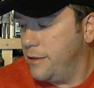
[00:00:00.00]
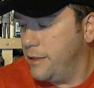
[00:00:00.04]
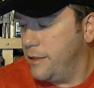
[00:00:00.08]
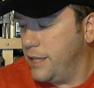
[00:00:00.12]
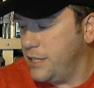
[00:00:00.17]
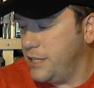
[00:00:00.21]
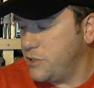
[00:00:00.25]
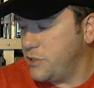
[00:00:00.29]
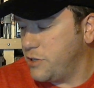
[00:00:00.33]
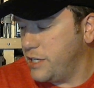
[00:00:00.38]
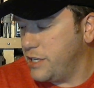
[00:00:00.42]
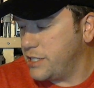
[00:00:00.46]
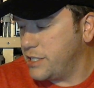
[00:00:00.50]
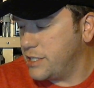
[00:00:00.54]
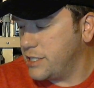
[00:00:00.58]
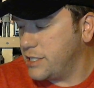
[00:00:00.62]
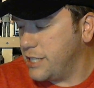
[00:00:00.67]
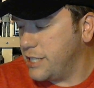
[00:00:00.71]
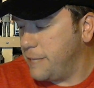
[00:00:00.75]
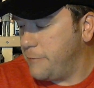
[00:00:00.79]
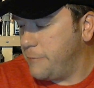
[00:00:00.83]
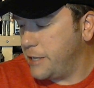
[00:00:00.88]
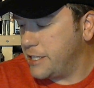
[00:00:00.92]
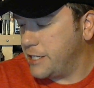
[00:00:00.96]

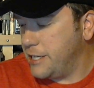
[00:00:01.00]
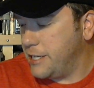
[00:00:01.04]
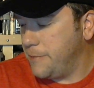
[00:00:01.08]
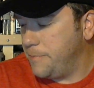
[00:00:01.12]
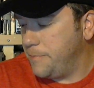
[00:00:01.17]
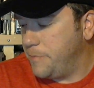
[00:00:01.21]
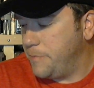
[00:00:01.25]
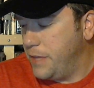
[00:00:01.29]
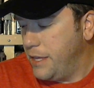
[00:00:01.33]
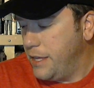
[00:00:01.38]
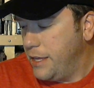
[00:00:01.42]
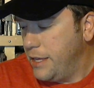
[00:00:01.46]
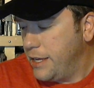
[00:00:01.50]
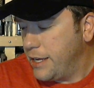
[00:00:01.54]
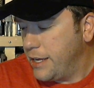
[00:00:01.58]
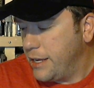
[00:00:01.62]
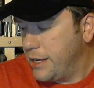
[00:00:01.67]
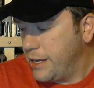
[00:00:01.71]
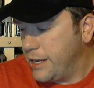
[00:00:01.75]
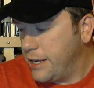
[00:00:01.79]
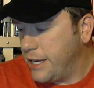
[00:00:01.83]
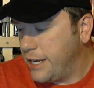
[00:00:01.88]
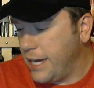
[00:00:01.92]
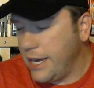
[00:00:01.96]
Laserdiscs that I picked up.
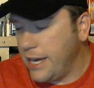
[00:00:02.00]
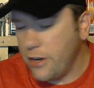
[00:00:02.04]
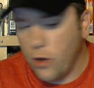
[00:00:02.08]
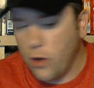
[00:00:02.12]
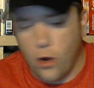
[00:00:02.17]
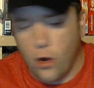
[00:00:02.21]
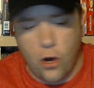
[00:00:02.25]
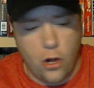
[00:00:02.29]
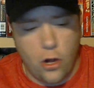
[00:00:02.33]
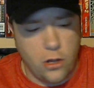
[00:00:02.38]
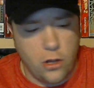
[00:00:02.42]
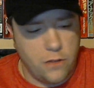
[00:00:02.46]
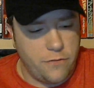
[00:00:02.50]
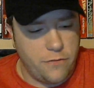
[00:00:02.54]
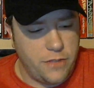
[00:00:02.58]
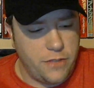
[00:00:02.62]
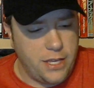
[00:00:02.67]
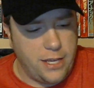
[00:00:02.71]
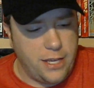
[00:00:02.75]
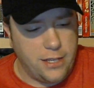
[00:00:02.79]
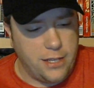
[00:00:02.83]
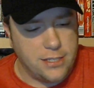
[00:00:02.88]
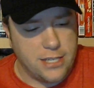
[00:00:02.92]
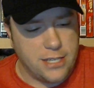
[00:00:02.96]
Got all of
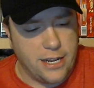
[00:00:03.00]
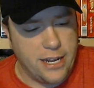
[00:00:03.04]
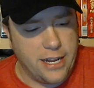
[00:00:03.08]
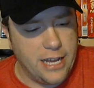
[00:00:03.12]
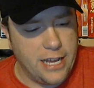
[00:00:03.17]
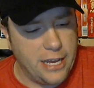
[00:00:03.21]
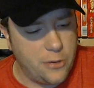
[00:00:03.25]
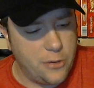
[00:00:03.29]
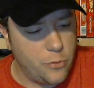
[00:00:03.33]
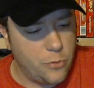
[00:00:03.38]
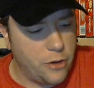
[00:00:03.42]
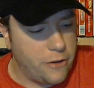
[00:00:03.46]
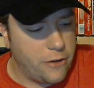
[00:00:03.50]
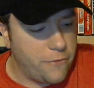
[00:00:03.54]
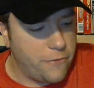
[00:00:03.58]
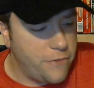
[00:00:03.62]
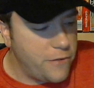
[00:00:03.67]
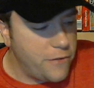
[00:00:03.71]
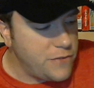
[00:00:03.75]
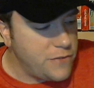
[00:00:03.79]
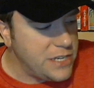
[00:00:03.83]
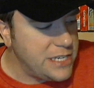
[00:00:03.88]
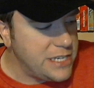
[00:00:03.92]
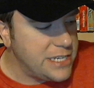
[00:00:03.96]
these. I got, what,
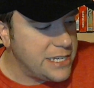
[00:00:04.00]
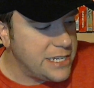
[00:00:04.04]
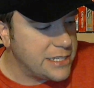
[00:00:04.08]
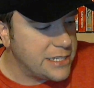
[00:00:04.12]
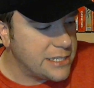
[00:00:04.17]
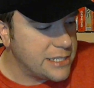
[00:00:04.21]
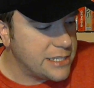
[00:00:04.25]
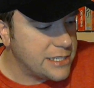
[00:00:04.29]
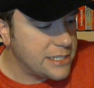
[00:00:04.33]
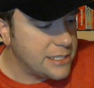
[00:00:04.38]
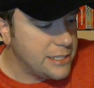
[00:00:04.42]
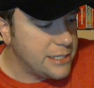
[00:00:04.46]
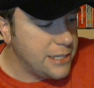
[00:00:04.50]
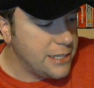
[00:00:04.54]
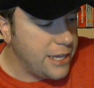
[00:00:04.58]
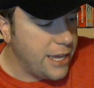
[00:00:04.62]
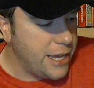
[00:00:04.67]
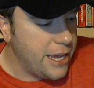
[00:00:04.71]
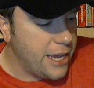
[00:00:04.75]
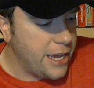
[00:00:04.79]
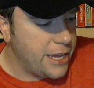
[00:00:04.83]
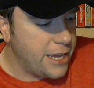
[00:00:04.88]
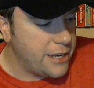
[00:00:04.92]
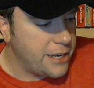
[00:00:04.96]
50 discs,
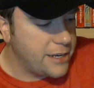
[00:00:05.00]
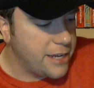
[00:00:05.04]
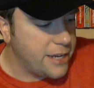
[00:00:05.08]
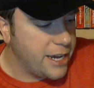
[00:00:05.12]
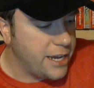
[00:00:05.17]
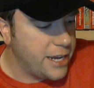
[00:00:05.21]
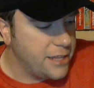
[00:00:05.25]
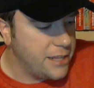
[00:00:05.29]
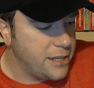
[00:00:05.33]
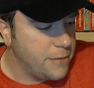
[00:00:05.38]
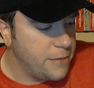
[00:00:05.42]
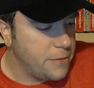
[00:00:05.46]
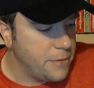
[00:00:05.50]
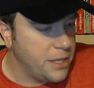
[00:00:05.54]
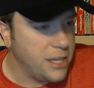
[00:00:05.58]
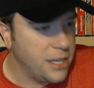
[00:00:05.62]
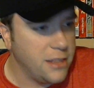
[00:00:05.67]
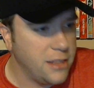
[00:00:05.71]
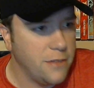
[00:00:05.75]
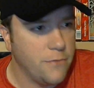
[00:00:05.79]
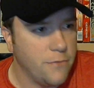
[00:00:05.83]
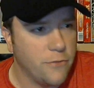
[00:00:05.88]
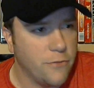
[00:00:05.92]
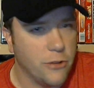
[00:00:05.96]
and I ended up
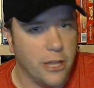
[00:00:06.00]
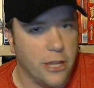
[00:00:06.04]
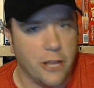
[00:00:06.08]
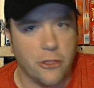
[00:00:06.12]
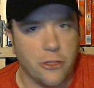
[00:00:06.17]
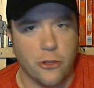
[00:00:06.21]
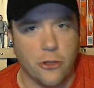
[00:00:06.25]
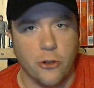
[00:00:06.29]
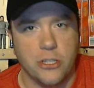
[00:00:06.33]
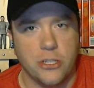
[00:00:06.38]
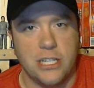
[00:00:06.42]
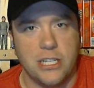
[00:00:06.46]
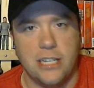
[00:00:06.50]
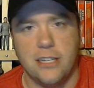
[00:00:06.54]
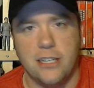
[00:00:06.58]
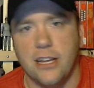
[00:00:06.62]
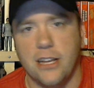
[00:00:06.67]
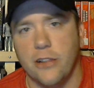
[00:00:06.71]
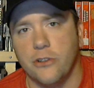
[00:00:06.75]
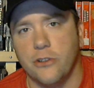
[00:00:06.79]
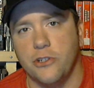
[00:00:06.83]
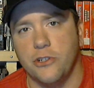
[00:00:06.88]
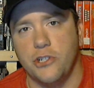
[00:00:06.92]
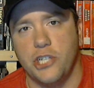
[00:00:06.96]
getting them for like
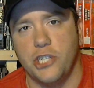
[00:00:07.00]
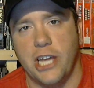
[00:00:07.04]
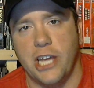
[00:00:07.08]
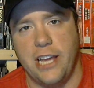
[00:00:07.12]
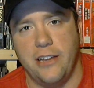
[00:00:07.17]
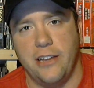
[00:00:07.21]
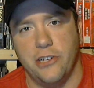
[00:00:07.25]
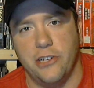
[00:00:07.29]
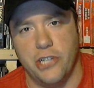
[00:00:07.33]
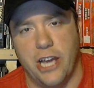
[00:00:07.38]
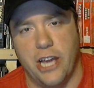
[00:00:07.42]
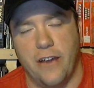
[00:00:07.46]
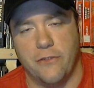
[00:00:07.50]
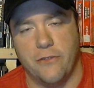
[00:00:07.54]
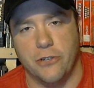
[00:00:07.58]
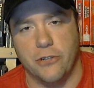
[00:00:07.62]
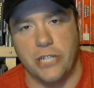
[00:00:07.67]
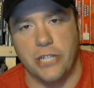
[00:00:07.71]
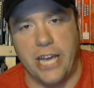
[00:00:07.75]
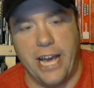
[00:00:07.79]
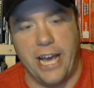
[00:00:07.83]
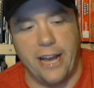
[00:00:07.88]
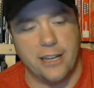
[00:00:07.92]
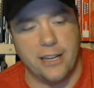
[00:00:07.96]
$13 and change after
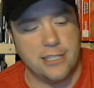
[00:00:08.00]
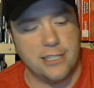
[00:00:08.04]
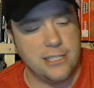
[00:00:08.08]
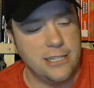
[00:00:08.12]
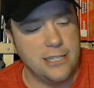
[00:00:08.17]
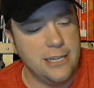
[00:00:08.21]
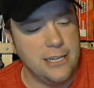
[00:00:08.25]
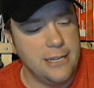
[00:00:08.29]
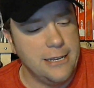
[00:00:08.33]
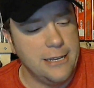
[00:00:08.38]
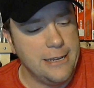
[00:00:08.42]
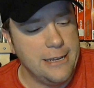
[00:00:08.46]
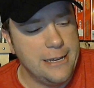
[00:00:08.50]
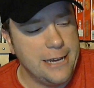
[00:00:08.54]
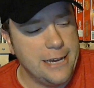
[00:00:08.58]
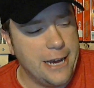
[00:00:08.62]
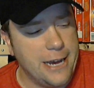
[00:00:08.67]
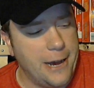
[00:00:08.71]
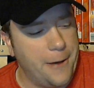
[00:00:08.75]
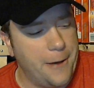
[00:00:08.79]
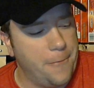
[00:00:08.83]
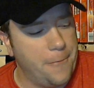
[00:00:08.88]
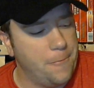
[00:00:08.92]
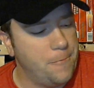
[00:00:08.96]
tax.
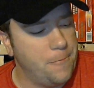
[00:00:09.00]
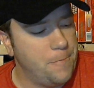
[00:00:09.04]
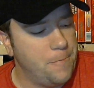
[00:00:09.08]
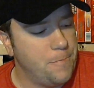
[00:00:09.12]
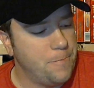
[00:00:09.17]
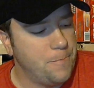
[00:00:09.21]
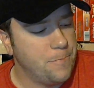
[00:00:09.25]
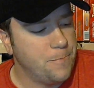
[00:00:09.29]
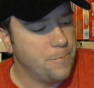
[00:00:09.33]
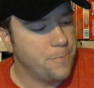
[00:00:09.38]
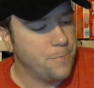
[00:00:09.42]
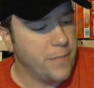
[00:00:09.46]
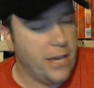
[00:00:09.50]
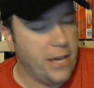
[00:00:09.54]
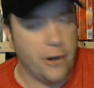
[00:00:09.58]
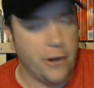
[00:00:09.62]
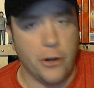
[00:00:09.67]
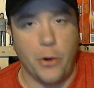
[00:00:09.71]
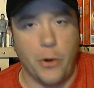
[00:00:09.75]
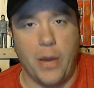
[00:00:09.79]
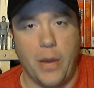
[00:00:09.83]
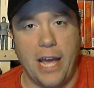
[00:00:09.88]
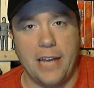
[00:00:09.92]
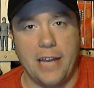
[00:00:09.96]
I
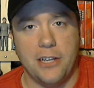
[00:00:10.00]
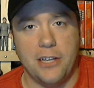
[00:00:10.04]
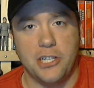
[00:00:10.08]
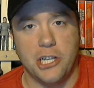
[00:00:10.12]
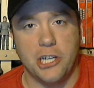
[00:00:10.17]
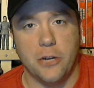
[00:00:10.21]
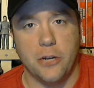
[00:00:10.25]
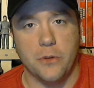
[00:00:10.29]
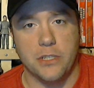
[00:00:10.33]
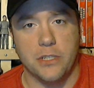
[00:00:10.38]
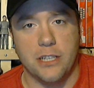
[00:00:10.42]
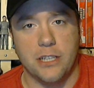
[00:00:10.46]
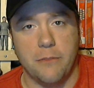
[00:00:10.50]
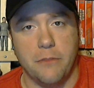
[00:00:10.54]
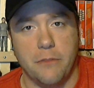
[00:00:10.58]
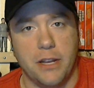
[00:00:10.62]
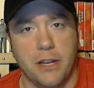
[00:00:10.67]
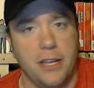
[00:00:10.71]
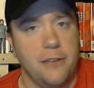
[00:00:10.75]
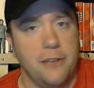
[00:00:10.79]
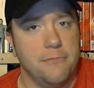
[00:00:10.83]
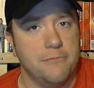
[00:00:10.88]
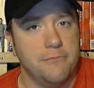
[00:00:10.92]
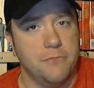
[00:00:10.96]
don't know, had to share it with
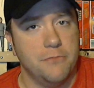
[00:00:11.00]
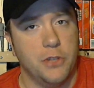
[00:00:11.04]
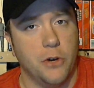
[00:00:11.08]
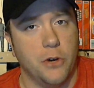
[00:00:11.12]
somebody.